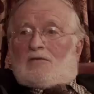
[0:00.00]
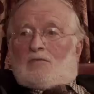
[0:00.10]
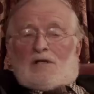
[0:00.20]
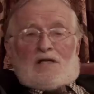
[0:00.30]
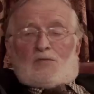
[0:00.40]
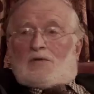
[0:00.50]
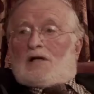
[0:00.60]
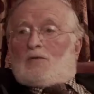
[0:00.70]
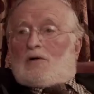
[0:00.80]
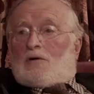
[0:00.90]
thought, well, that's what
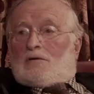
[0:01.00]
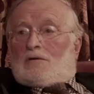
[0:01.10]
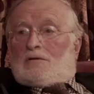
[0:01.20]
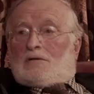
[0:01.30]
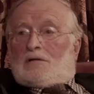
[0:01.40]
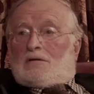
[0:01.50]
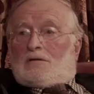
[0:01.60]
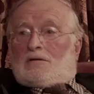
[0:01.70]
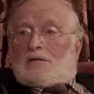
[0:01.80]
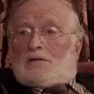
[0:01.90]
I want, you
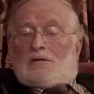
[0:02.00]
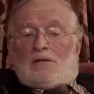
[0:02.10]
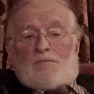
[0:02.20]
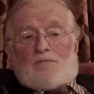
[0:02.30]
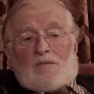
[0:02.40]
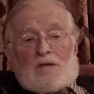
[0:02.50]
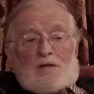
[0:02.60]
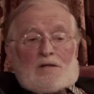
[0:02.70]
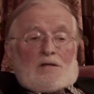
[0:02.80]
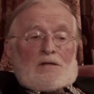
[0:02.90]
know. And
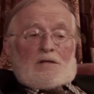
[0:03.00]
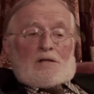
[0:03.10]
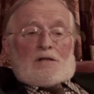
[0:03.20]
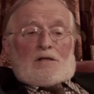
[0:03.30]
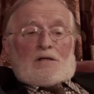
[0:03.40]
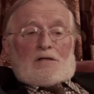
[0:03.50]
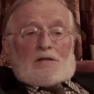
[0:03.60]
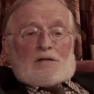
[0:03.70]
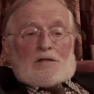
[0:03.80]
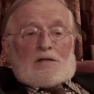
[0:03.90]
I
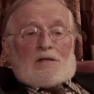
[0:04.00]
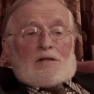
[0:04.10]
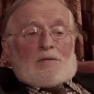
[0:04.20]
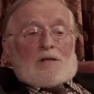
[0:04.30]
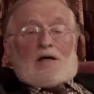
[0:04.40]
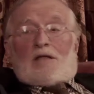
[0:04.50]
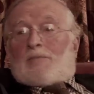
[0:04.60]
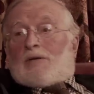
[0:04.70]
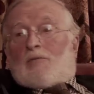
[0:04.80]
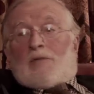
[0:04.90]
think other
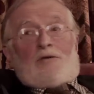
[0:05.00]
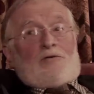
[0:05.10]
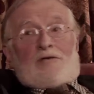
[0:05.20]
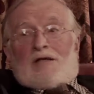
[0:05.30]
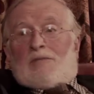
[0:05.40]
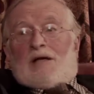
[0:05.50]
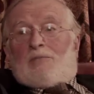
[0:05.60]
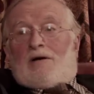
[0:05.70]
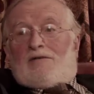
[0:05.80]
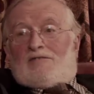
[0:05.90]
people might not think my
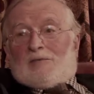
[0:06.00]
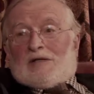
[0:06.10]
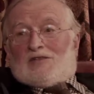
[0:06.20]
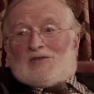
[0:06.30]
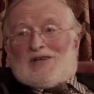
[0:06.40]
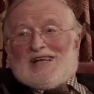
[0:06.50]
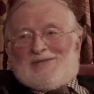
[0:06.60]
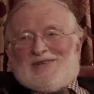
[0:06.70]
paths have been straight,